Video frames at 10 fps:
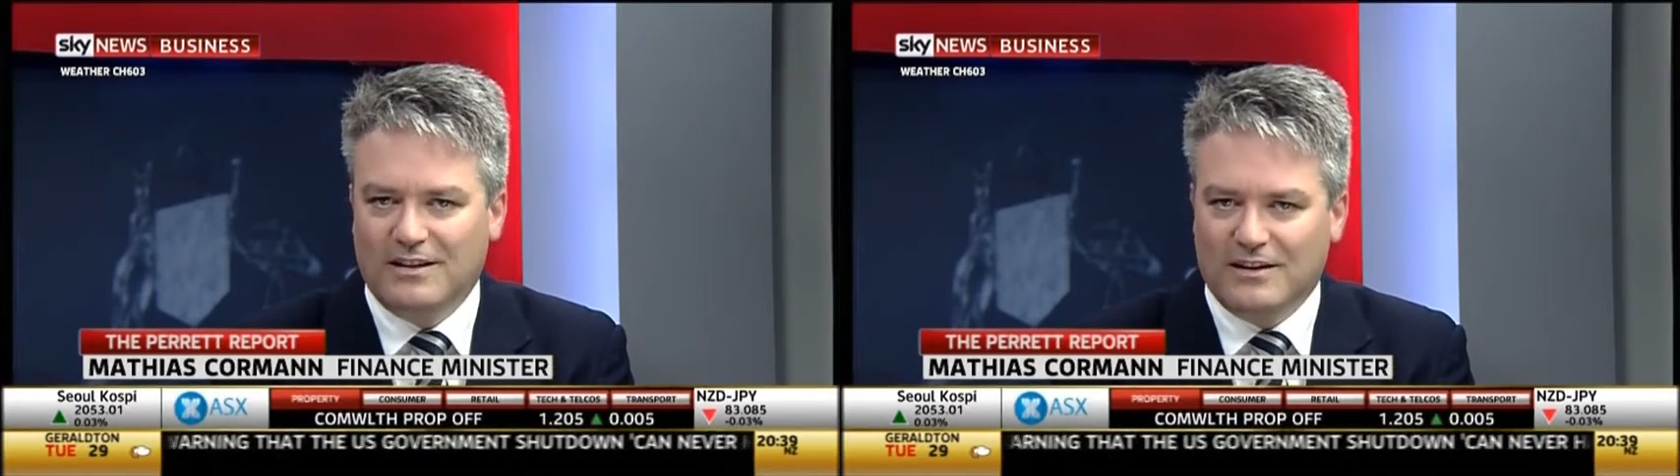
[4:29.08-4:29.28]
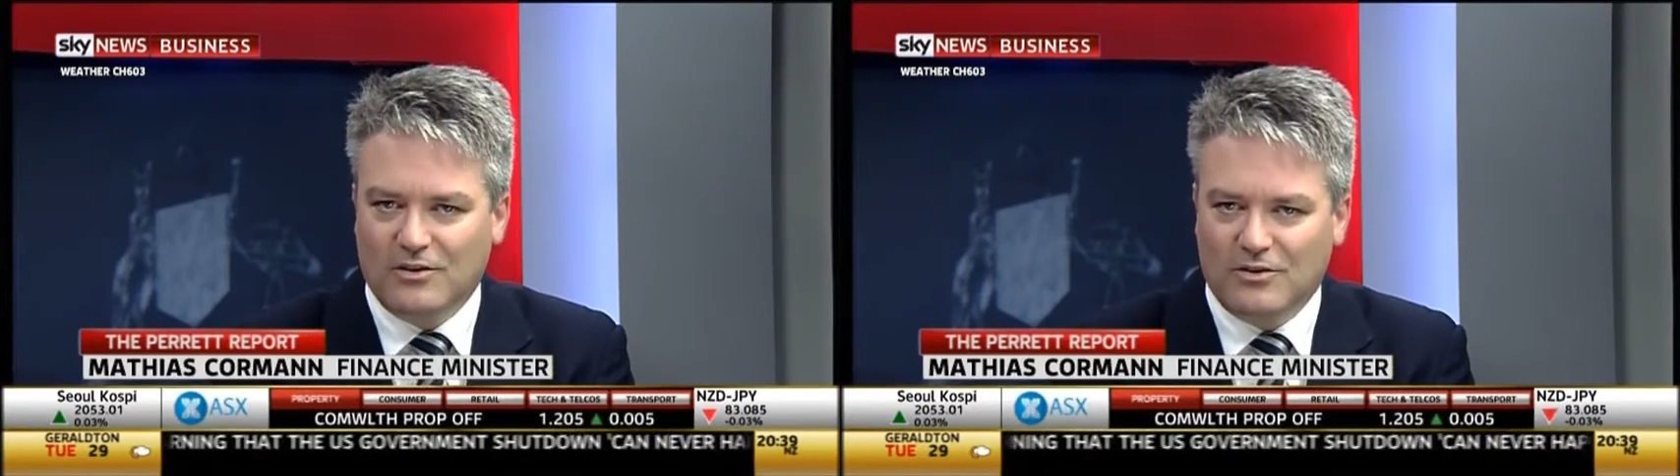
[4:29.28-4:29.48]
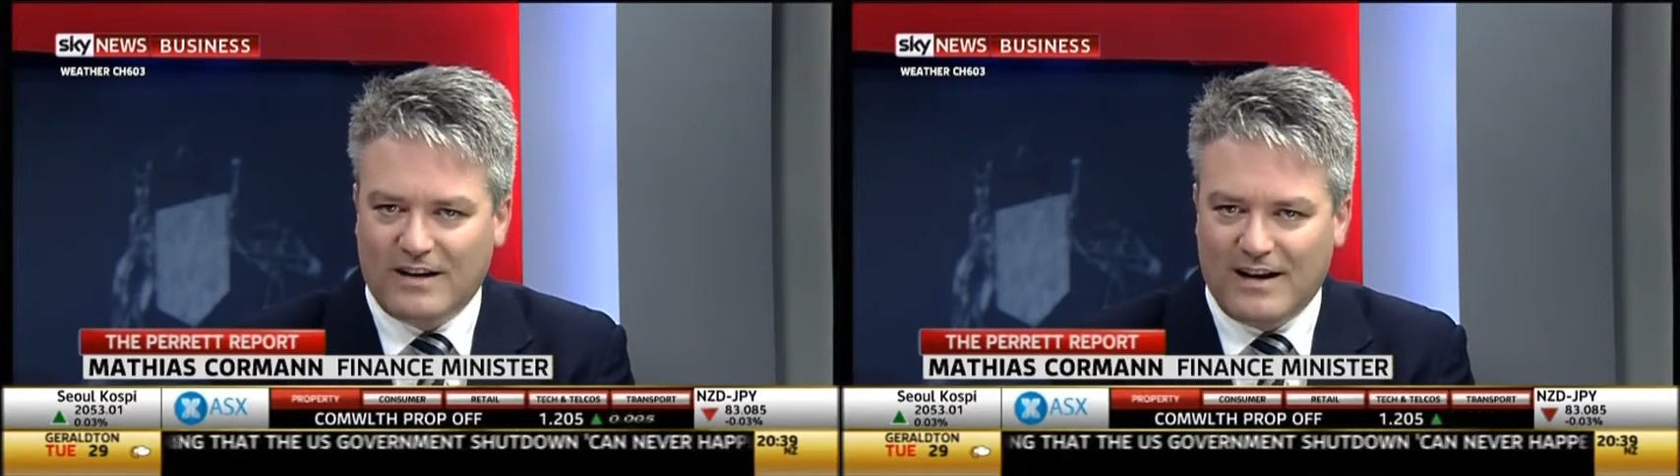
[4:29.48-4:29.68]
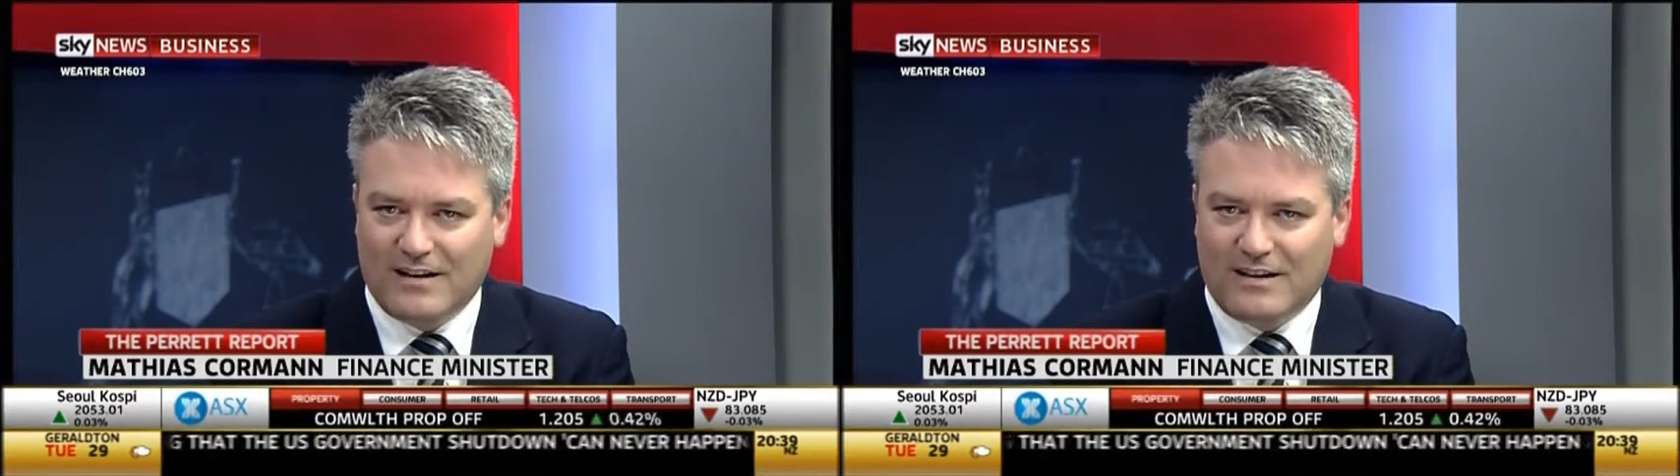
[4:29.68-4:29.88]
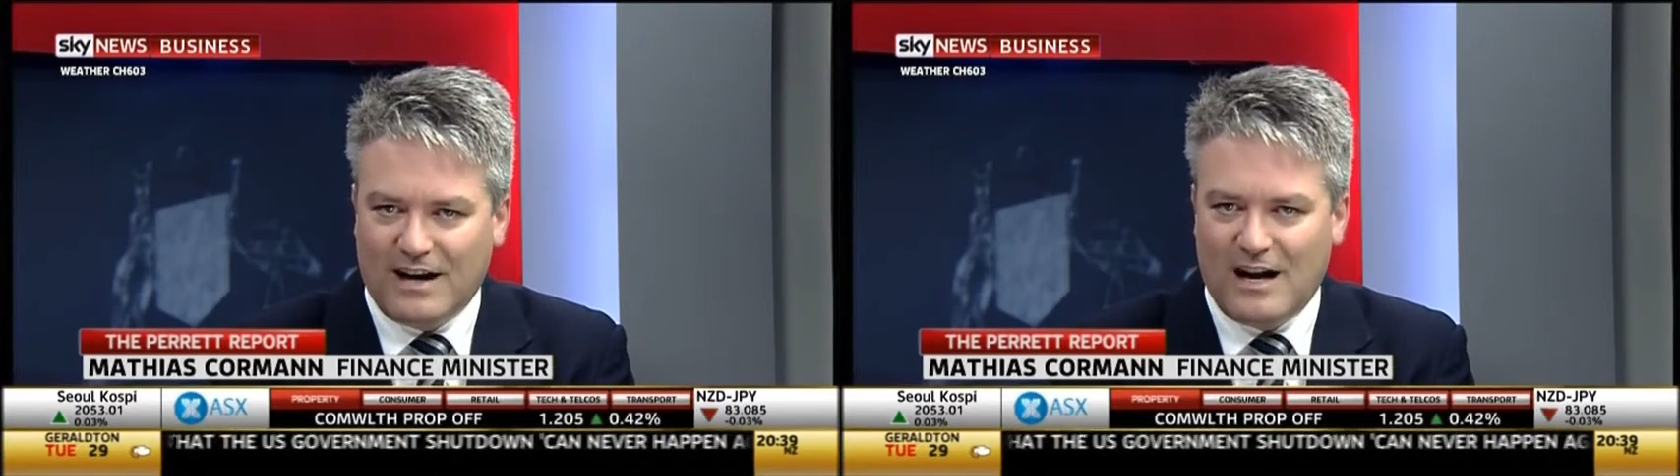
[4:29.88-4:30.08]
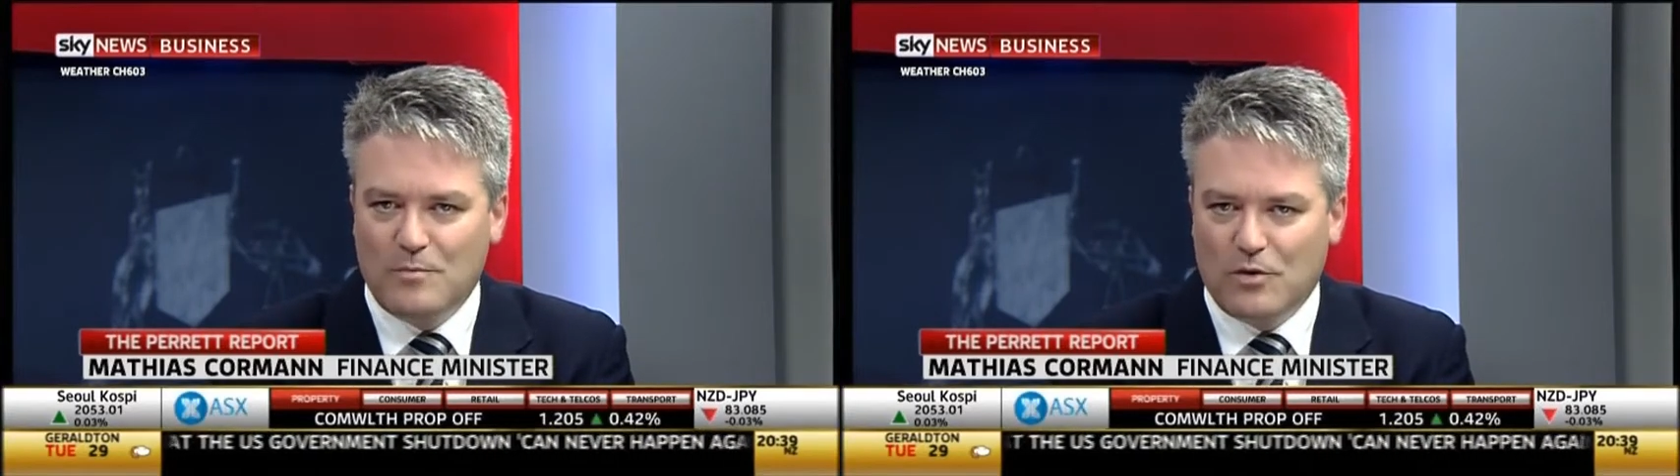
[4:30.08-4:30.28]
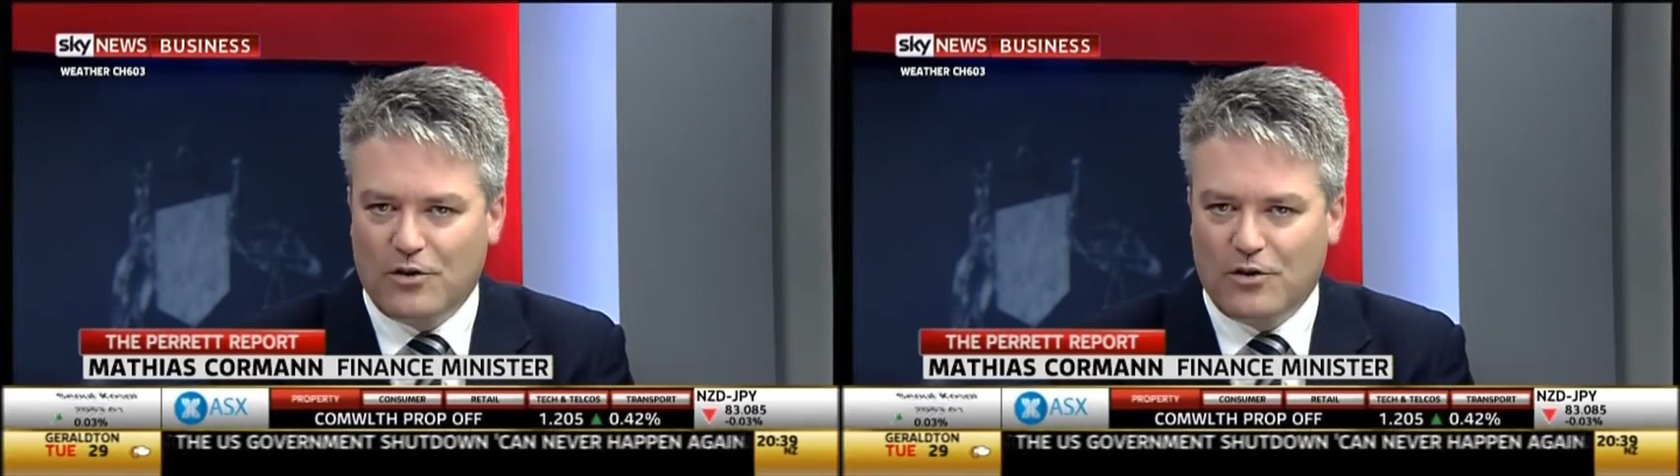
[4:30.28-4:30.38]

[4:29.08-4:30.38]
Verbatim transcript: that you take a calm,